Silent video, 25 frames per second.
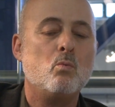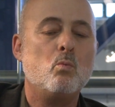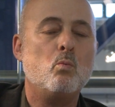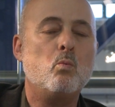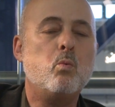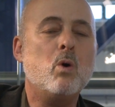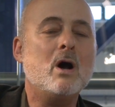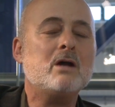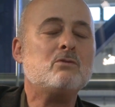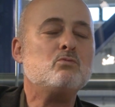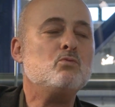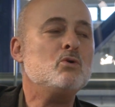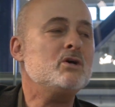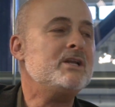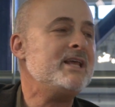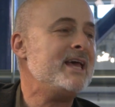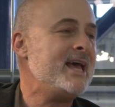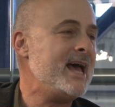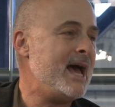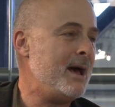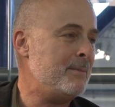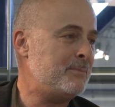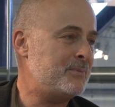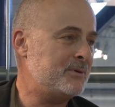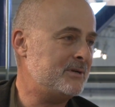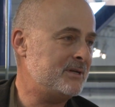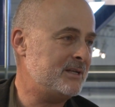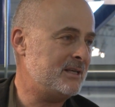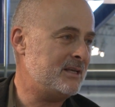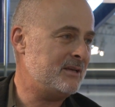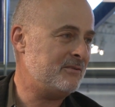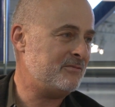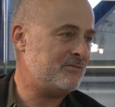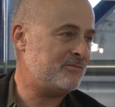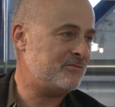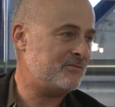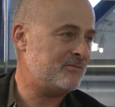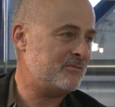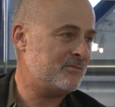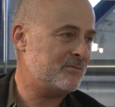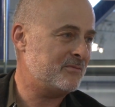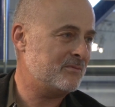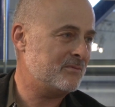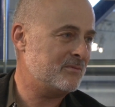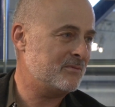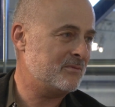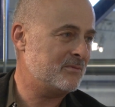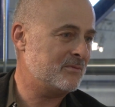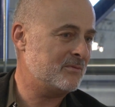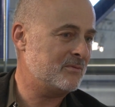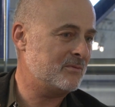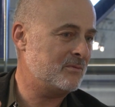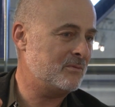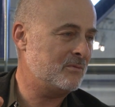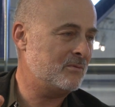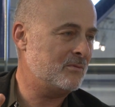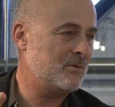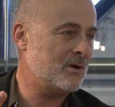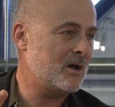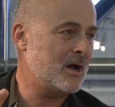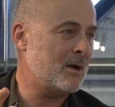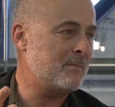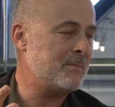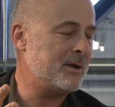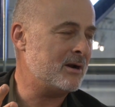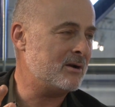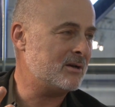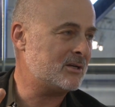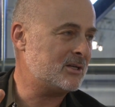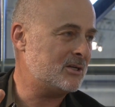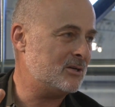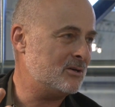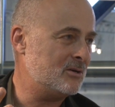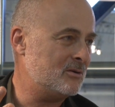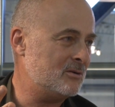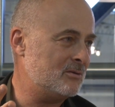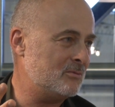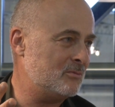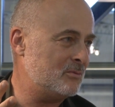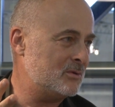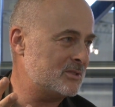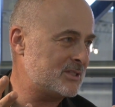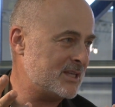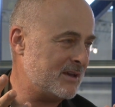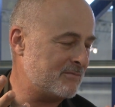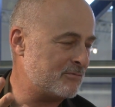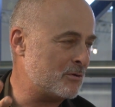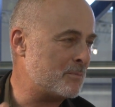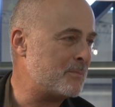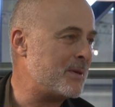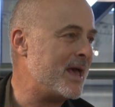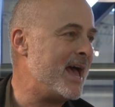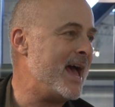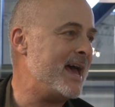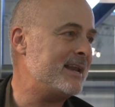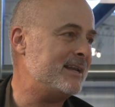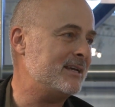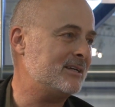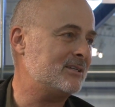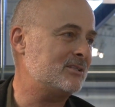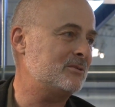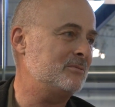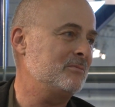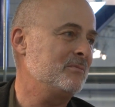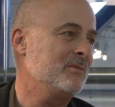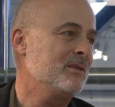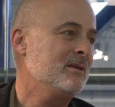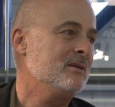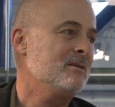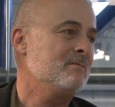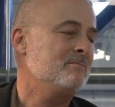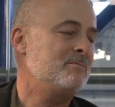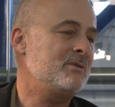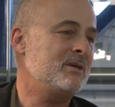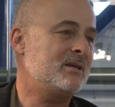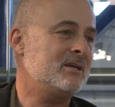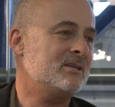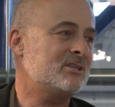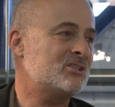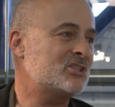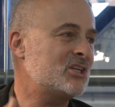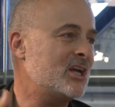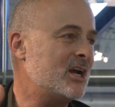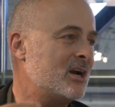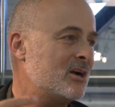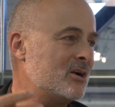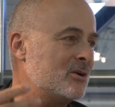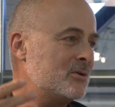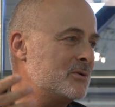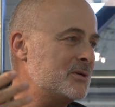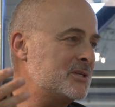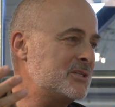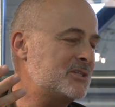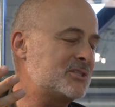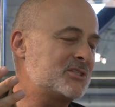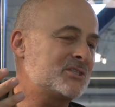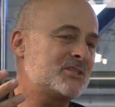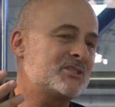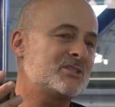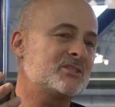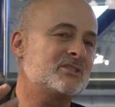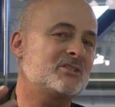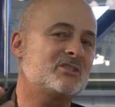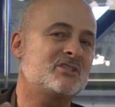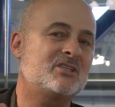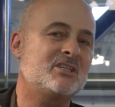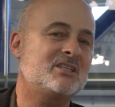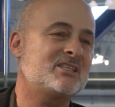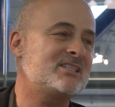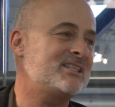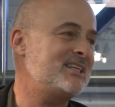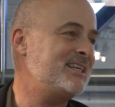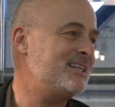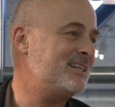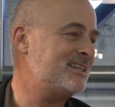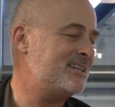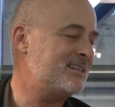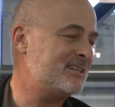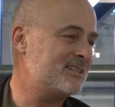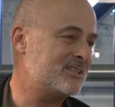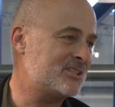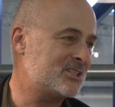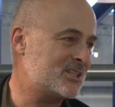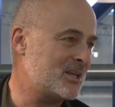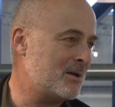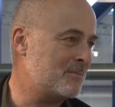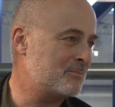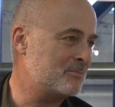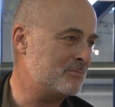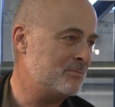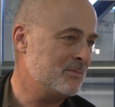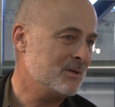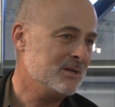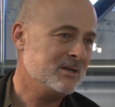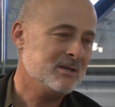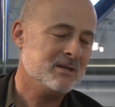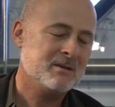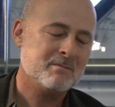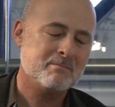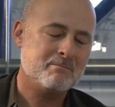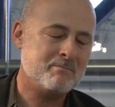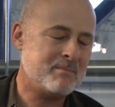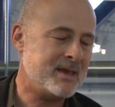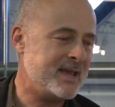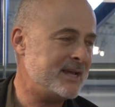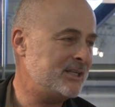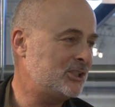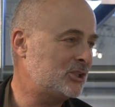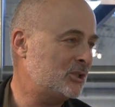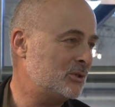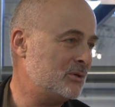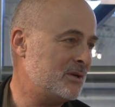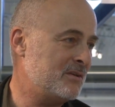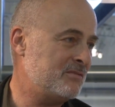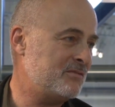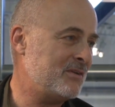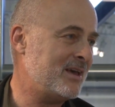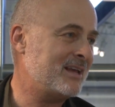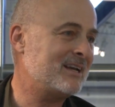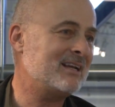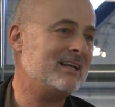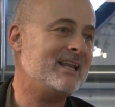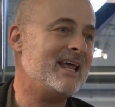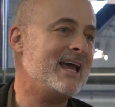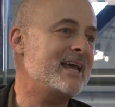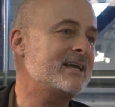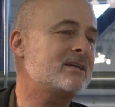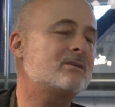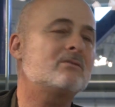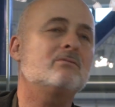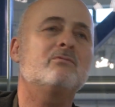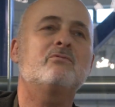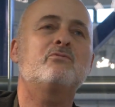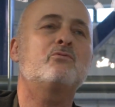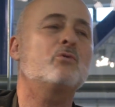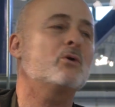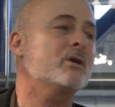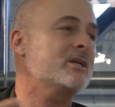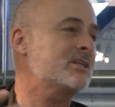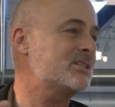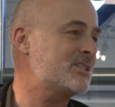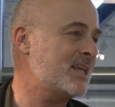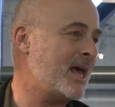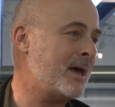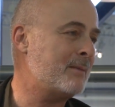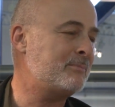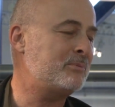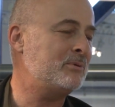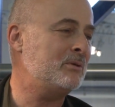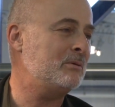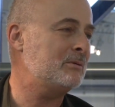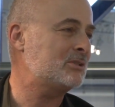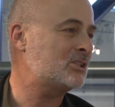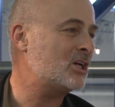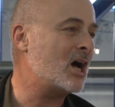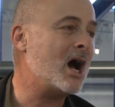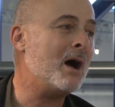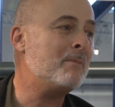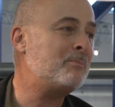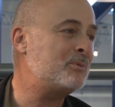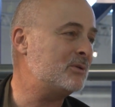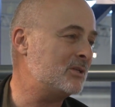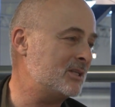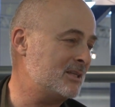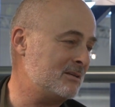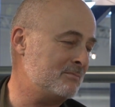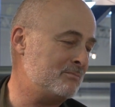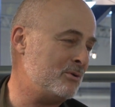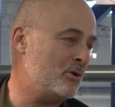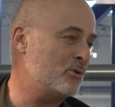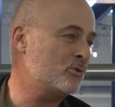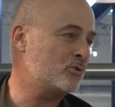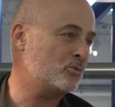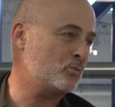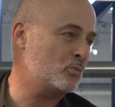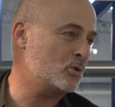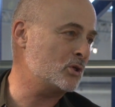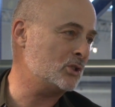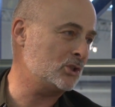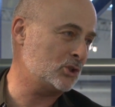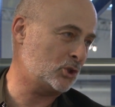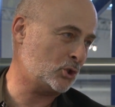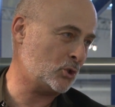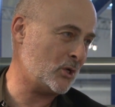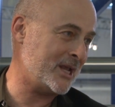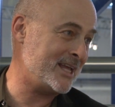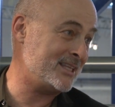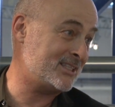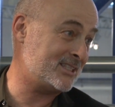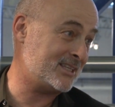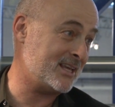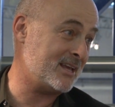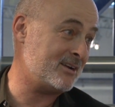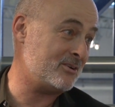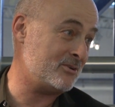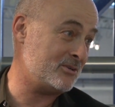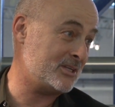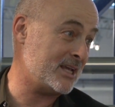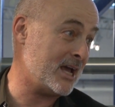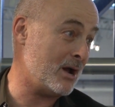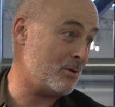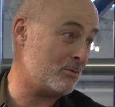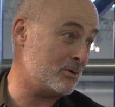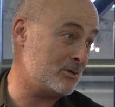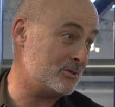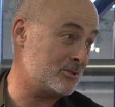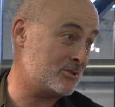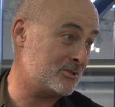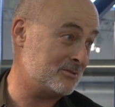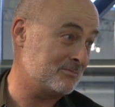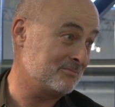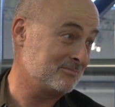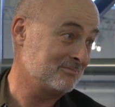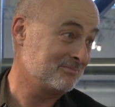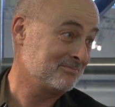what would happen if America was ever panicked because terrorists succeeded in some major event like, for example, toppling both World Trade Center towers?